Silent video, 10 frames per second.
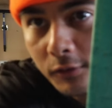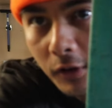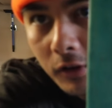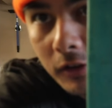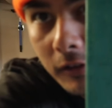
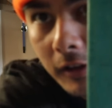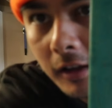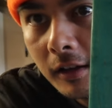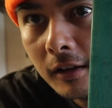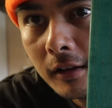focus
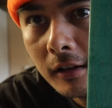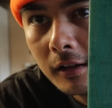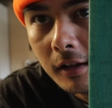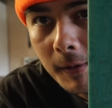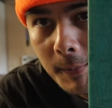there.
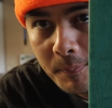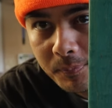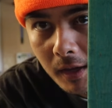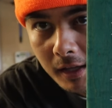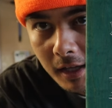
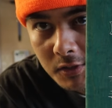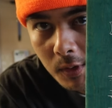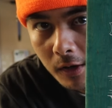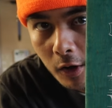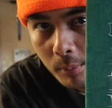That's what
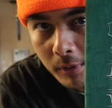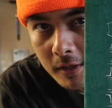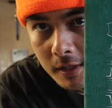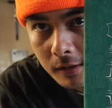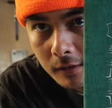I got
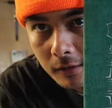printed.